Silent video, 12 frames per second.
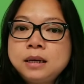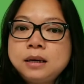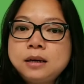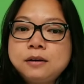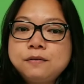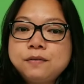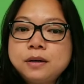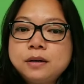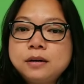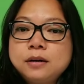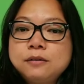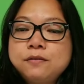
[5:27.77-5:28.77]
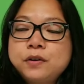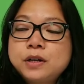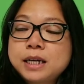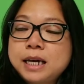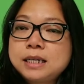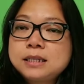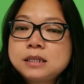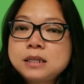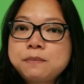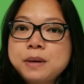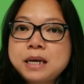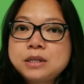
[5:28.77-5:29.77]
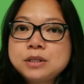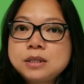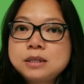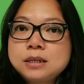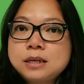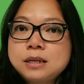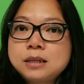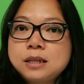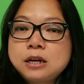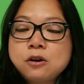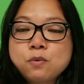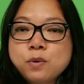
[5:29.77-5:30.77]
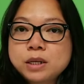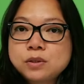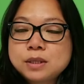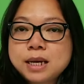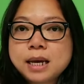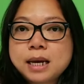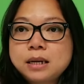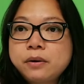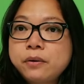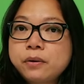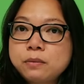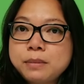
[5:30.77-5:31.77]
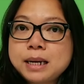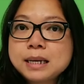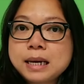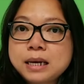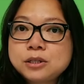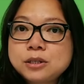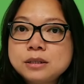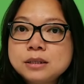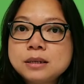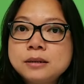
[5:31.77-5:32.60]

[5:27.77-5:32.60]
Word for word: If uh, for the cases that patient they don't want to take any oral medications,